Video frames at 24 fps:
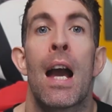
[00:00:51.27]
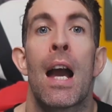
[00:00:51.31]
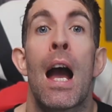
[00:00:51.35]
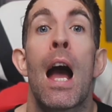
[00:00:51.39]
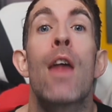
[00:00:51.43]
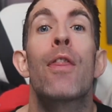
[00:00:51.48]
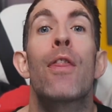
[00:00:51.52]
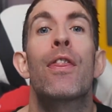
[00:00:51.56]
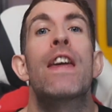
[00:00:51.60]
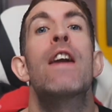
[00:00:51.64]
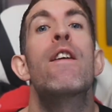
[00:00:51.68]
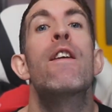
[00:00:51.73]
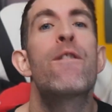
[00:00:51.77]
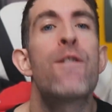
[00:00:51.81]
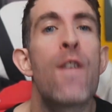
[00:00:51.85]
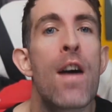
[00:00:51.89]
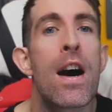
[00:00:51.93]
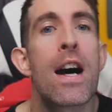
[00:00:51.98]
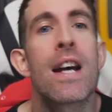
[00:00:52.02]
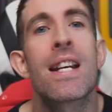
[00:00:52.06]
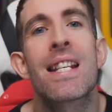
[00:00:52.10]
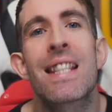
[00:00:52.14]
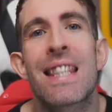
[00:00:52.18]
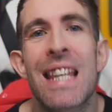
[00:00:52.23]
The
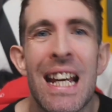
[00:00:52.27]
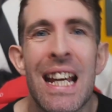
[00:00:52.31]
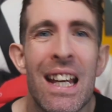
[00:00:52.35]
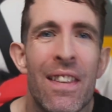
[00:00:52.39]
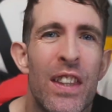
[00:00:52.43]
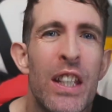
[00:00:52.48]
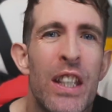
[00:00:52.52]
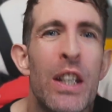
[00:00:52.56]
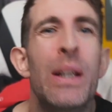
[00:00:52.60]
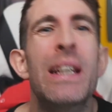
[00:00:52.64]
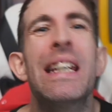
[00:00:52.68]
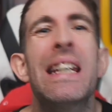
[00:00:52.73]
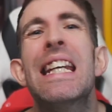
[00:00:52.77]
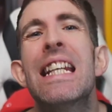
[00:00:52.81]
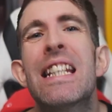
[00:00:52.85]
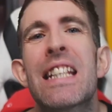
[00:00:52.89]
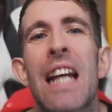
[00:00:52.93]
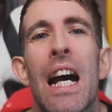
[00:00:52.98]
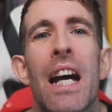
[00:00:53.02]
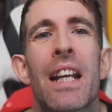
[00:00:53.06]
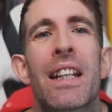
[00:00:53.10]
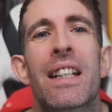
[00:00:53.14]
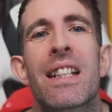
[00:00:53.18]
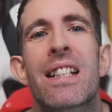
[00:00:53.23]
first thing that you need to
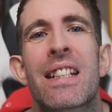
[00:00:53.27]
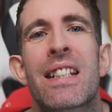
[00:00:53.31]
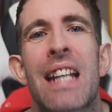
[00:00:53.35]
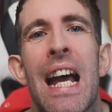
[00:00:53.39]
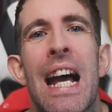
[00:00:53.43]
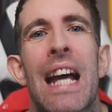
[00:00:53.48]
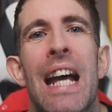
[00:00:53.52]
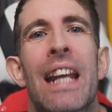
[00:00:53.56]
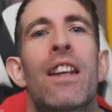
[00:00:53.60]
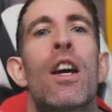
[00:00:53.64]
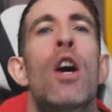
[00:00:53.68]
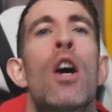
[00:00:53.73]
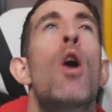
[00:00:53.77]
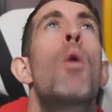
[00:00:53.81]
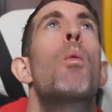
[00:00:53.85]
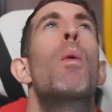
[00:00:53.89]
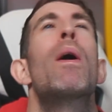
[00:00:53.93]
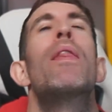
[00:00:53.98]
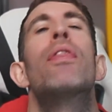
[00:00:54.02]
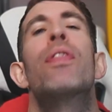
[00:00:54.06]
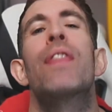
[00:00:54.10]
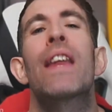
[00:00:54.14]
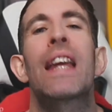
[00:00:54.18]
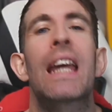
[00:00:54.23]
understand when
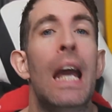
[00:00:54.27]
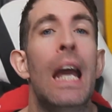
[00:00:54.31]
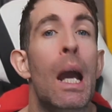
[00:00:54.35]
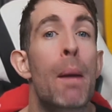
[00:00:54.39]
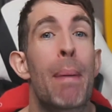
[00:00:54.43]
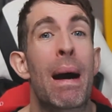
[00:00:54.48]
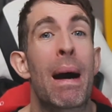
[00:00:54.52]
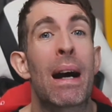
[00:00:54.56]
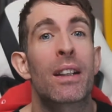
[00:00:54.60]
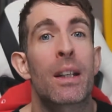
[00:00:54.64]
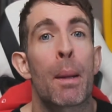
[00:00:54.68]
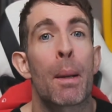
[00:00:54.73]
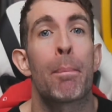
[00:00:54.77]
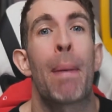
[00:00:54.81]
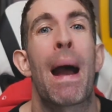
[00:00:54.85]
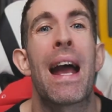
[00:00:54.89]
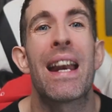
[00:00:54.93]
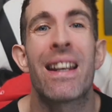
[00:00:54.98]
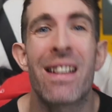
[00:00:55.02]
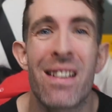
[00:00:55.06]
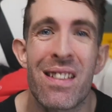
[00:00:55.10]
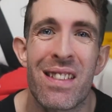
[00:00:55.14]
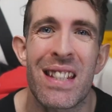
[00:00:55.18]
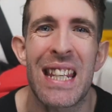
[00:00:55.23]
thinking about
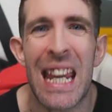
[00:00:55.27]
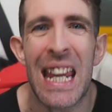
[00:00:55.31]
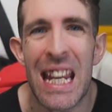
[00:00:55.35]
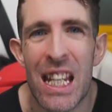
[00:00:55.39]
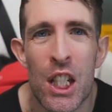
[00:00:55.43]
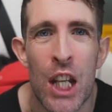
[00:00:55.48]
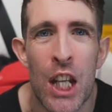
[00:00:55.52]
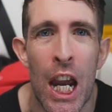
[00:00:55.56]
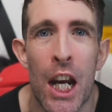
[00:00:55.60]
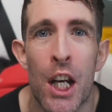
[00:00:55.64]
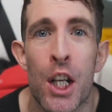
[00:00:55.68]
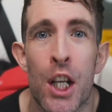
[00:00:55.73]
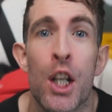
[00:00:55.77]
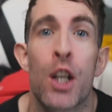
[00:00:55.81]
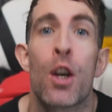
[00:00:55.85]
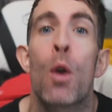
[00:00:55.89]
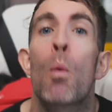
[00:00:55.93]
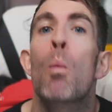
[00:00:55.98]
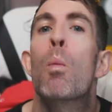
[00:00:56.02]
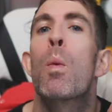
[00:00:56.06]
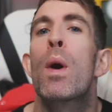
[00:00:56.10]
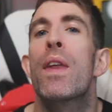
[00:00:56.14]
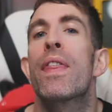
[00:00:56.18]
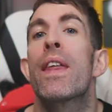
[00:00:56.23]
dependency injection
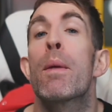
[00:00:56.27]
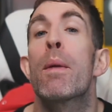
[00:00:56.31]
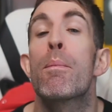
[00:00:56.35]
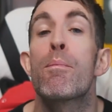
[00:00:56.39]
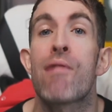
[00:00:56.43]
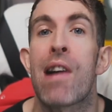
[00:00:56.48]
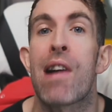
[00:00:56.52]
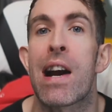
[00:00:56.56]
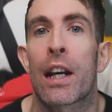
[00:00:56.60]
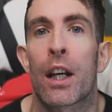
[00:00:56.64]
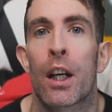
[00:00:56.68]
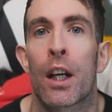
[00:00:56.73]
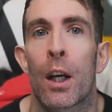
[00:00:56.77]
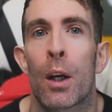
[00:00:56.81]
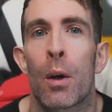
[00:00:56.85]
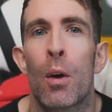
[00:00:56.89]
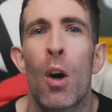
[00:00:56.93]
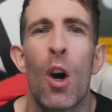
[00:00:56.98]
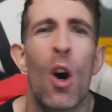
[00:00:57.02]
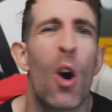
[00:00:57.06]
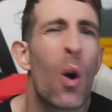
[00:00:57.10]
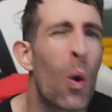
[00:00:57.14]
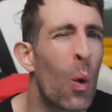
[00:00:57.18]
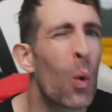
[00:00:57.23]
with an Umbraco,
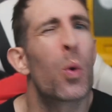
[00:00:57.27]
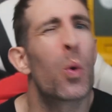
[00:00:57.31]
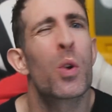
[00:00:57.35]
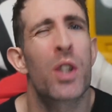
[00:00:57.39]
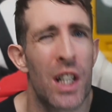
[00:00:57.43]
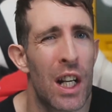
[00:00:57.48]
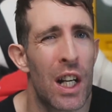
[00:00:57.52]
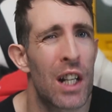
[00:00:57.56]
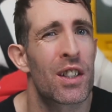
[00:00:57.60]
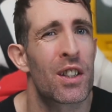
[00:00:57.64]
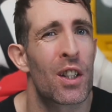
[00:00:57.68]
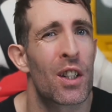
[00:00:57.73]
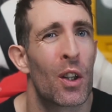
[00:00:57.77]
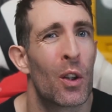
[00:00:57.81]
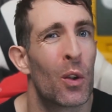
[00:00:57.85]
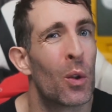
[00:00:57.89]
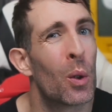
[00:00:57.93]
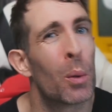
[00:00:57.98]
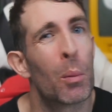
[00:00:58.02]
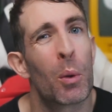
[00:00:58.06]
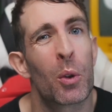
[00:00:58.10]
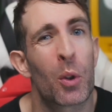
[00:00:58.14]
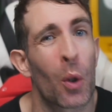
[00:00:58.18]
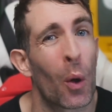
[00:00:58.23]
or just
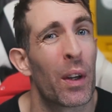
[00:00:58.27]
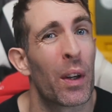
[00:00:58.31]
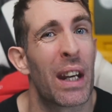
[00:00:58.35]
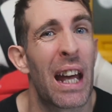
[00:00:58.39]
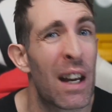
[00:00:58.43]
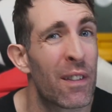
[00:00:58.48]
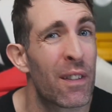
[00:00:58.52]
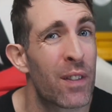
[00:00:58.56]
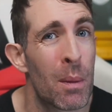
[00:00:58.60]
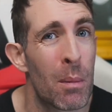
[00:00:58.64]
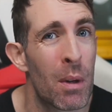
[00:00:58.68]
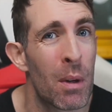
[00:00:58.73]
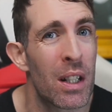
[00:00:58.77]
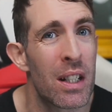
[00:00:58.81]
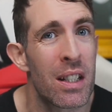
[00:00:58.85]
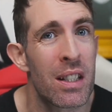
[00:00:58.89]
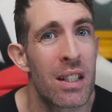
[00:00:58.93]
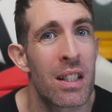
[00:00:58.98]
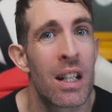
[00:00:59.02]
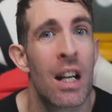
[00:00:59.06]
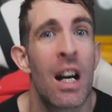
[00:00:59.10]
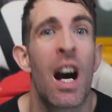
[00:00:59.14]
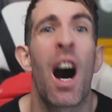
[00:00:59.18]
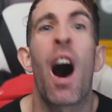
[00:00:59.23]
normal .NET if I'm honest,
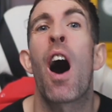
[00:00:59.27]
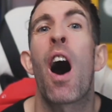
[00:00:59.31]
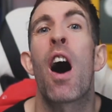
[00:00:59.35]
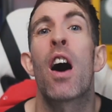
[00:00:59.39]
are